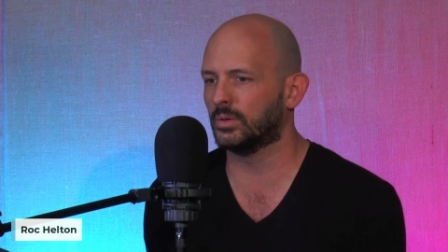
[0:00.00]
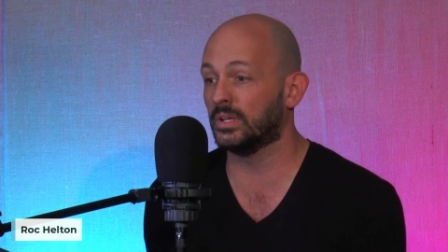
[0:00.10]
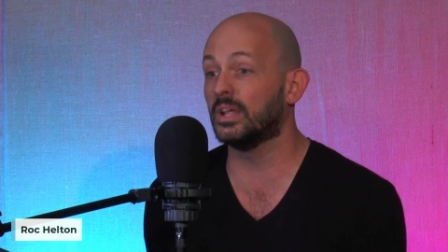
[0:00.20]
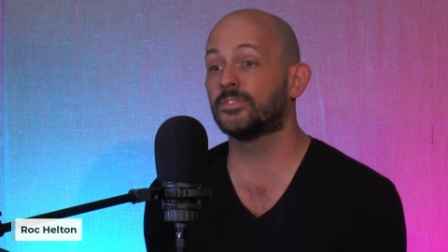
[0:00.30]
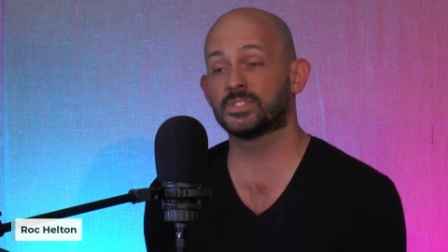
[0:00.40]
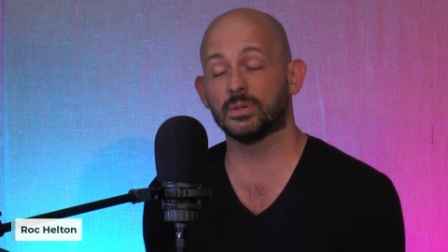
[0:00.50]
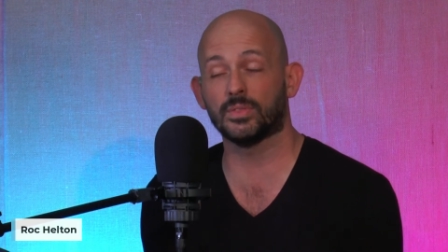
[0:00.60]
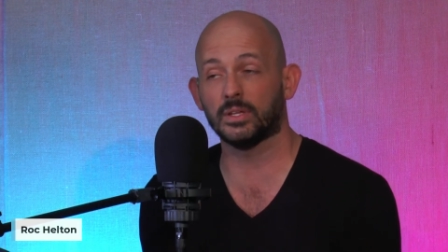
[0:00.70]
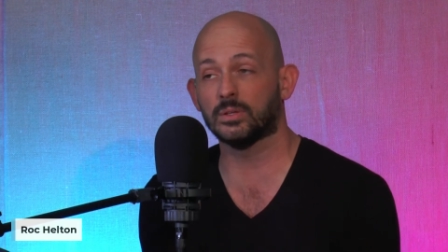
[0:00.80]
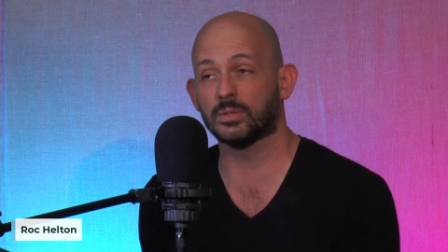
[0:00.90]
enough so
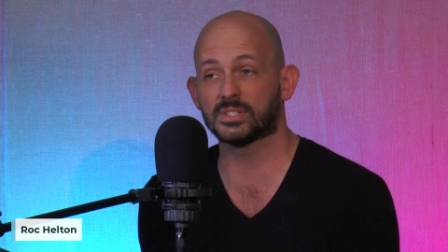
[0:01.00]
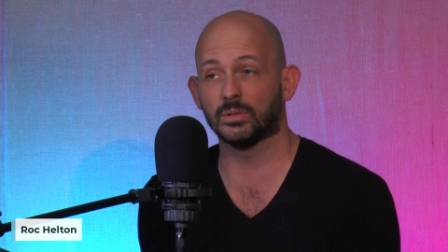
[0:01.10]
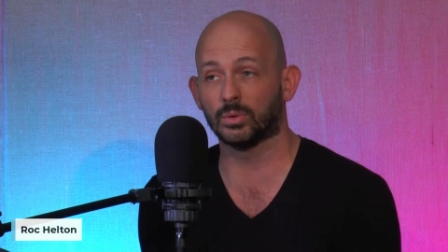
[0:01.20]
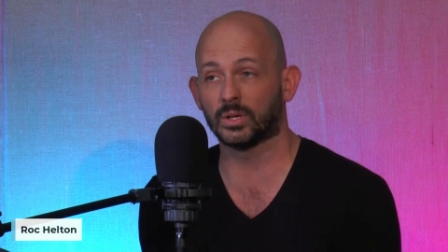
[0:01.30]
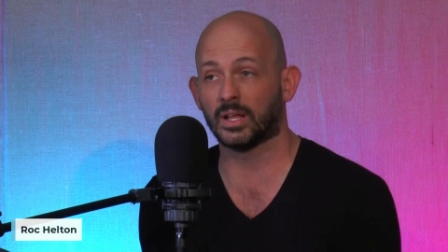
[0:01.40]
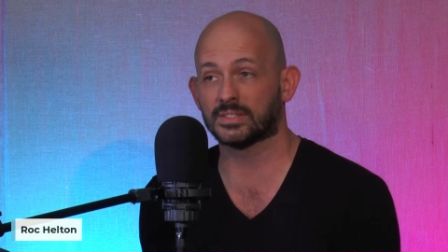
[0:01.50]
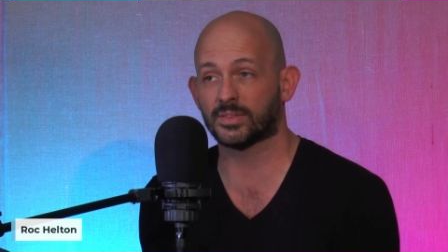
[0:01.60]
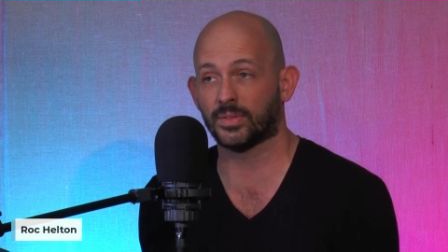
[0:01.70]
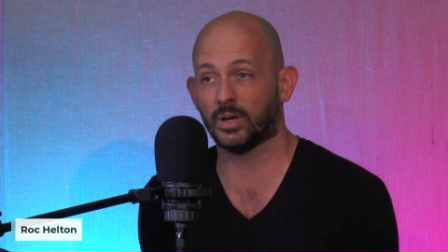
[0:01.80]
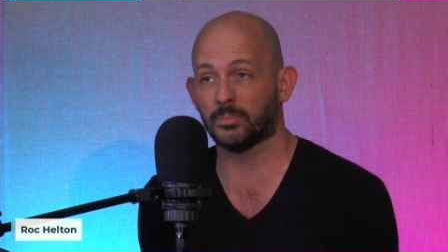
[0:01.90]
that you can still organize
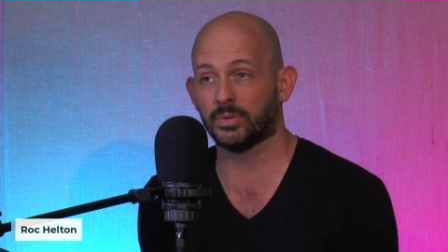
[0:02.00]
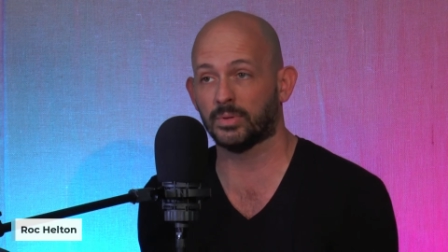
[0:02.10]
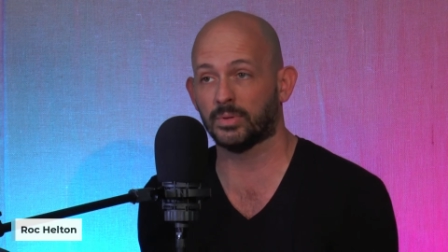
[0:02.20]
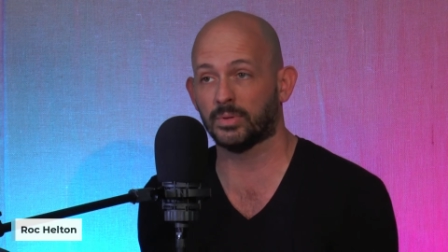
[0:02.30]
a thought, but